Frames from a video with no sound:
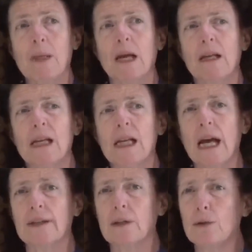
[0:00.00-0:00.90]
and he
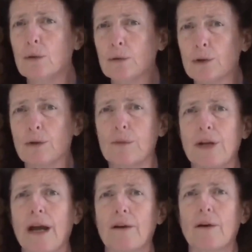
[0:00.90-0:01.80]
has a YouTube
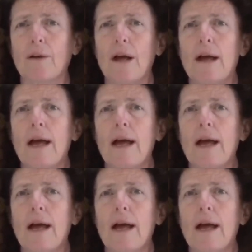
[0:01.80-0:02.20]
channel